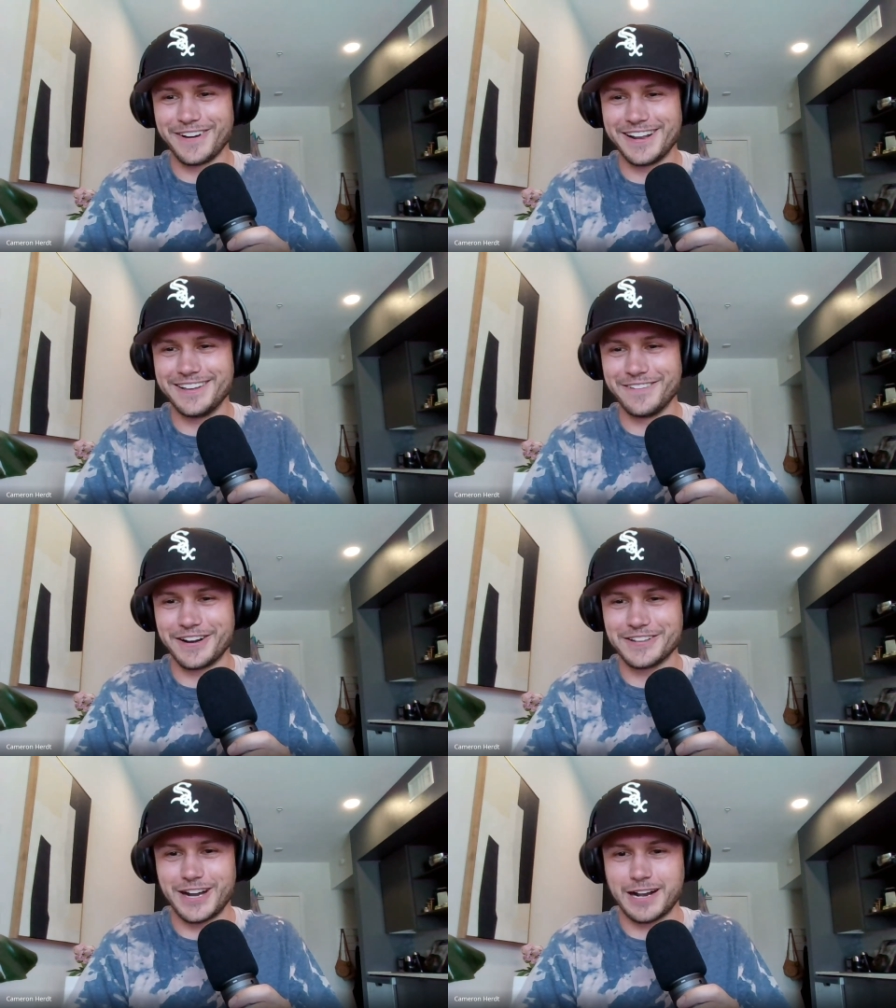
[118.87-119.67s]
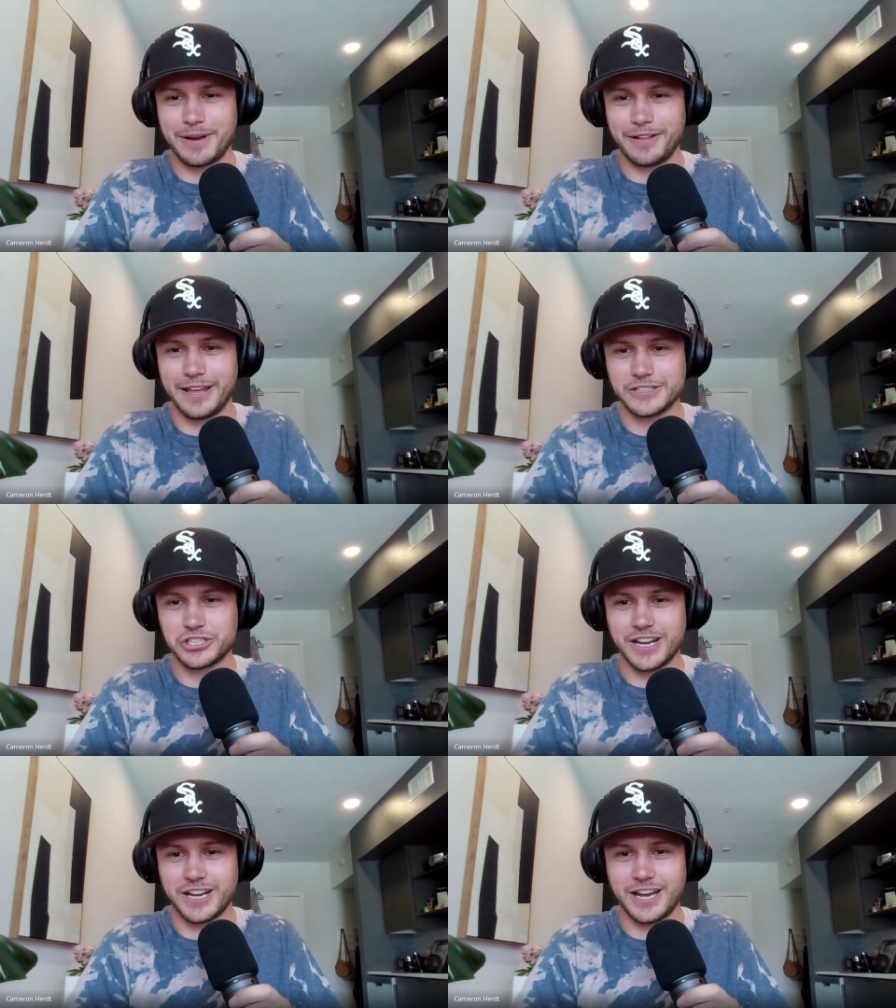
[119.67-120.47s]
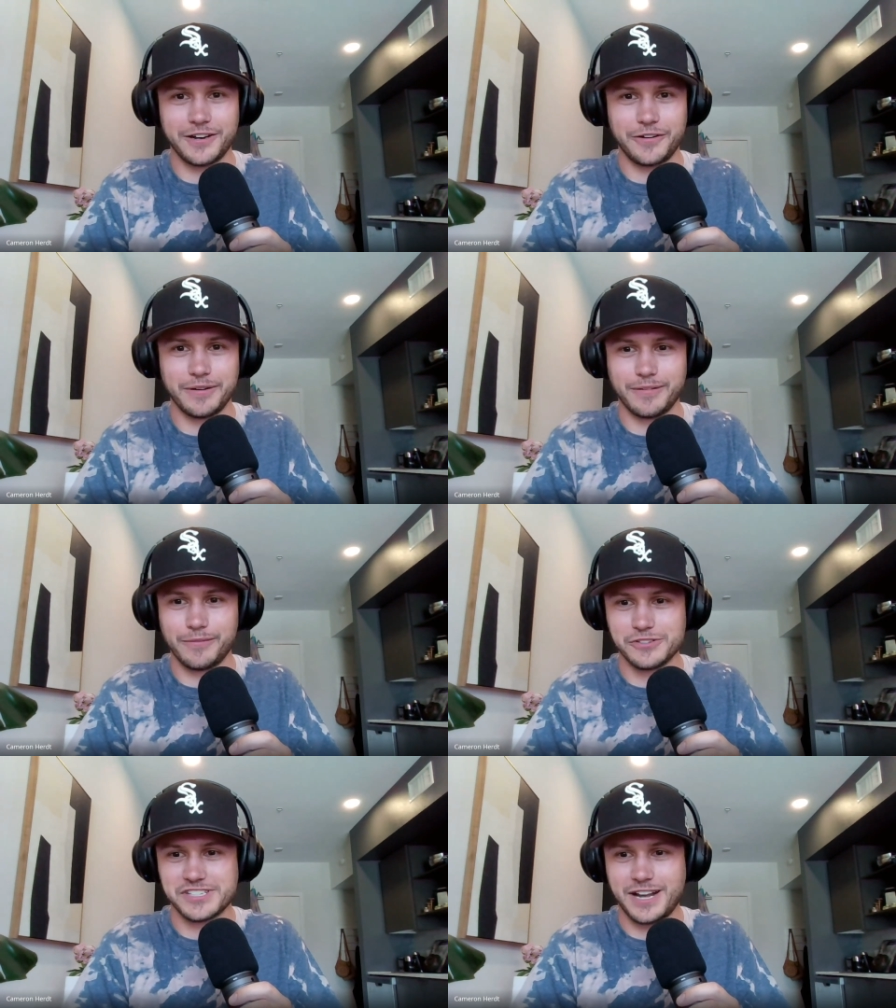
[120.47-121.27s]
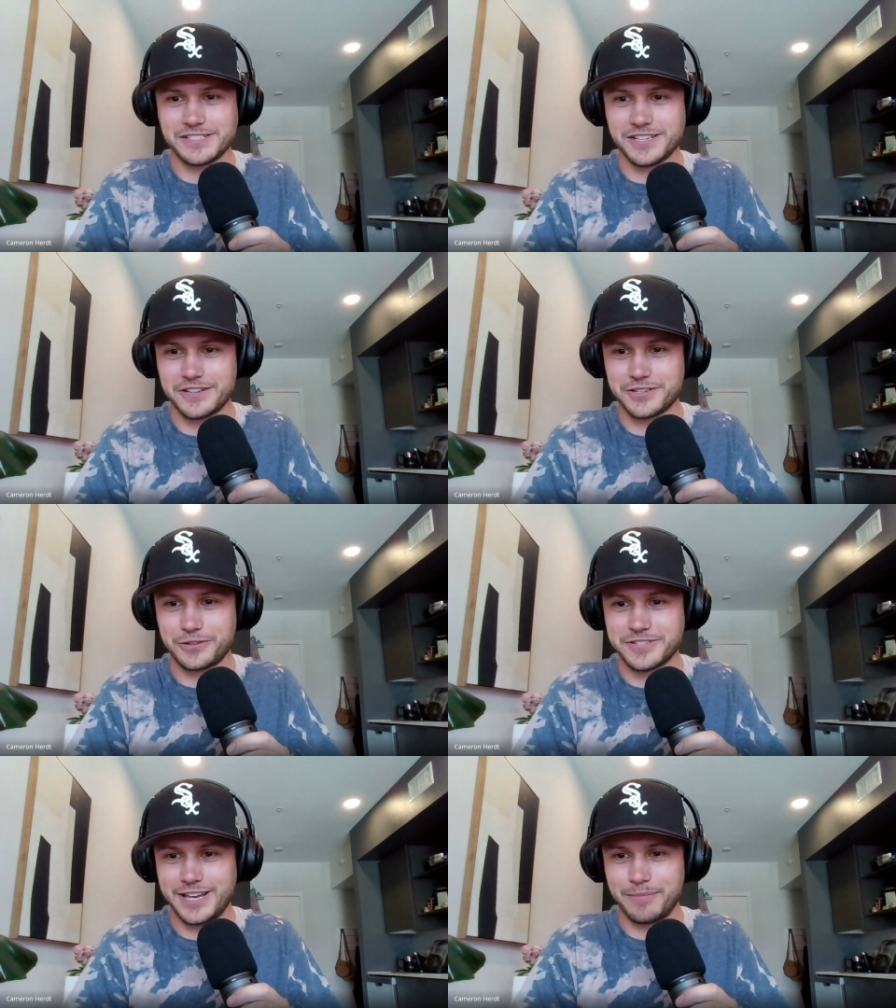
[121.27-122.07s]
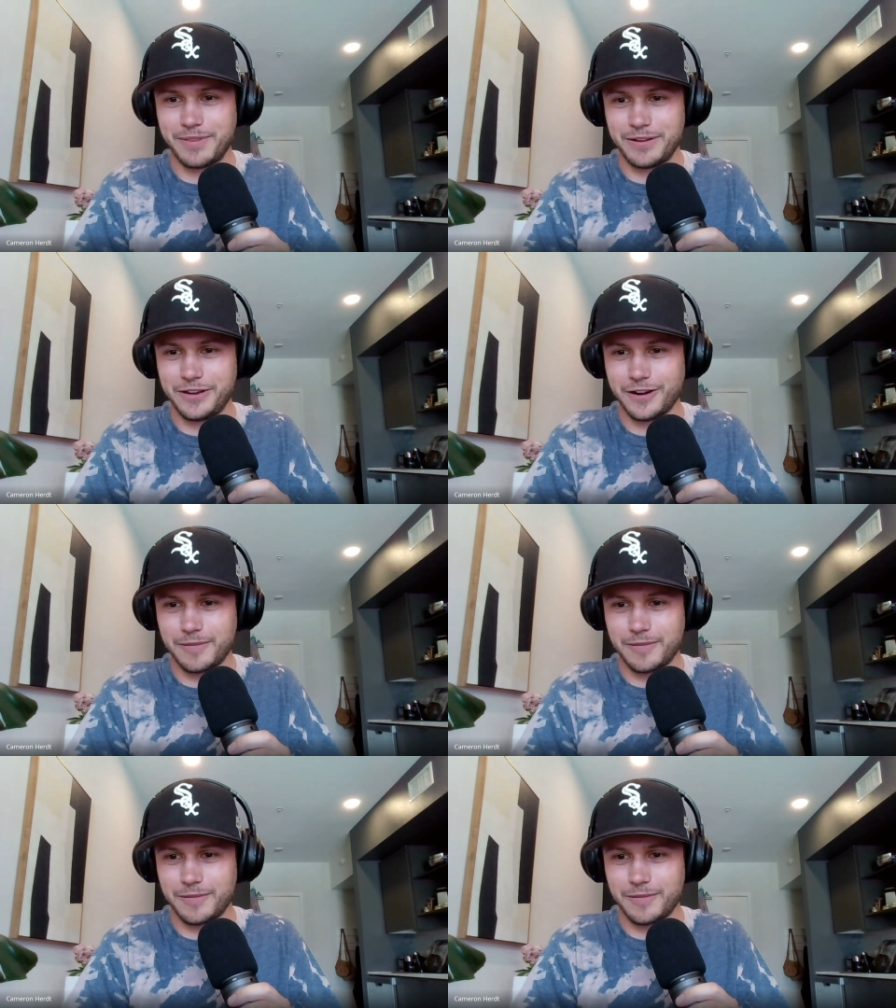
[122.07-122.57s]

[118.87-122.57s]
we're gonna we're gonna talk about like Chicago and Wisconsin this whole time, and then you're gonna